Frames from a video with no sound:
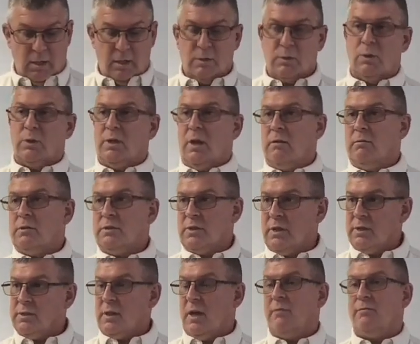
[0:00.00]
So David
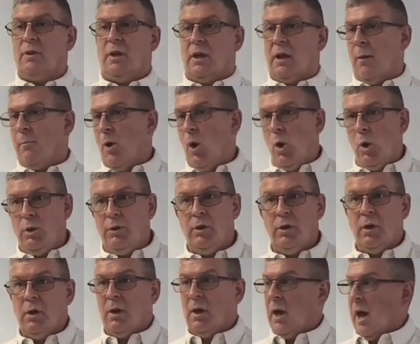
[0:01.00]
says, I've done. I'm
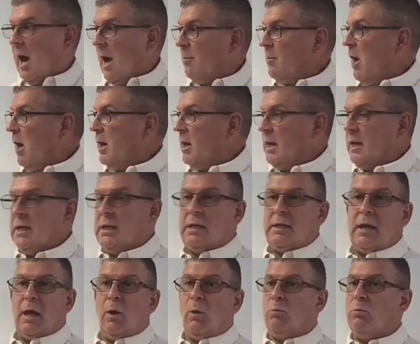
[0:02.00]
old. I'm not going to get
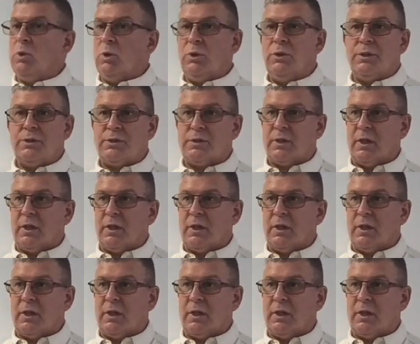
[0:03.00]
to help build this